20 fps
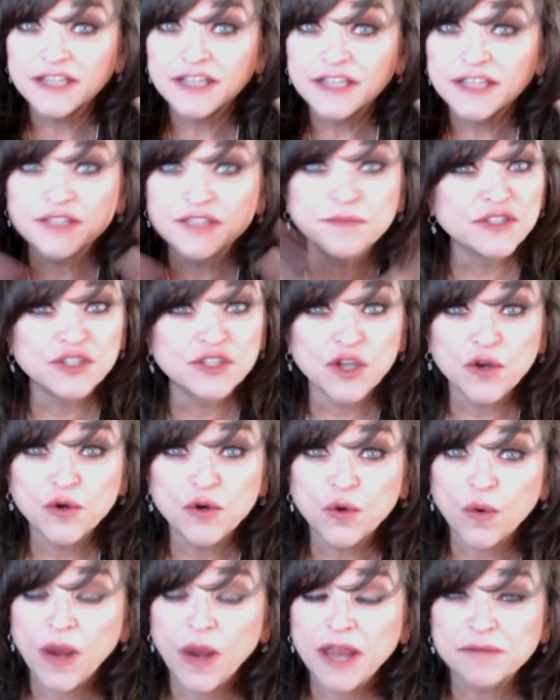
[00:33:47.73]
It's been
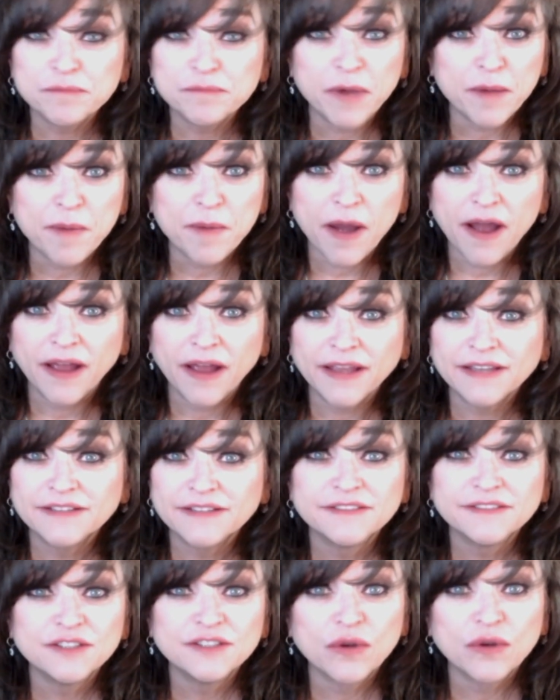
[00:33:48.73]
so great.
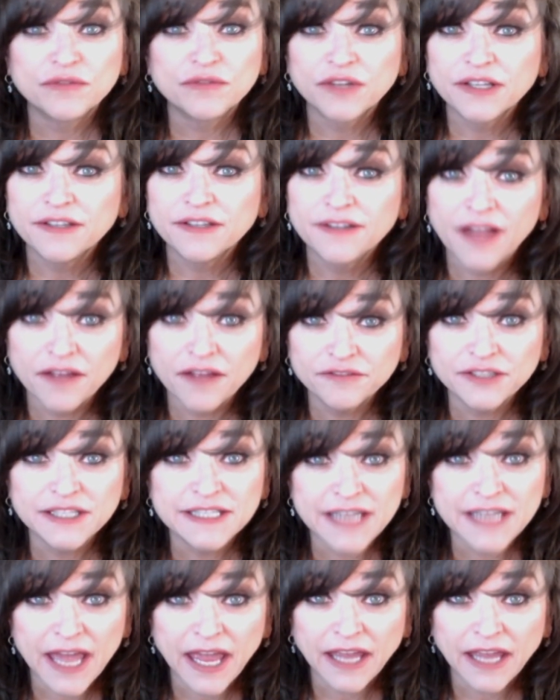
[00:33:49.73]
Bye-bye. You have a lovely